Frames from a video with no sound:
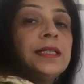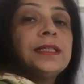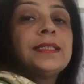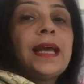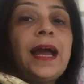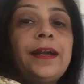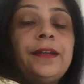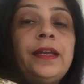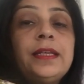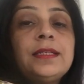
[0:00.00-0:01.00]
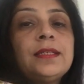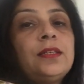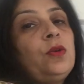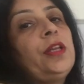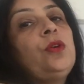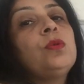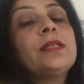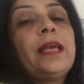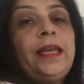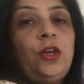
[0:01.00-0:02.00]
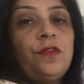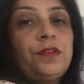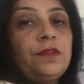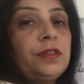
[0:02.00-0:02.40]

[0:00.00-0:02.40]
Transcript: sadness. You can use any of the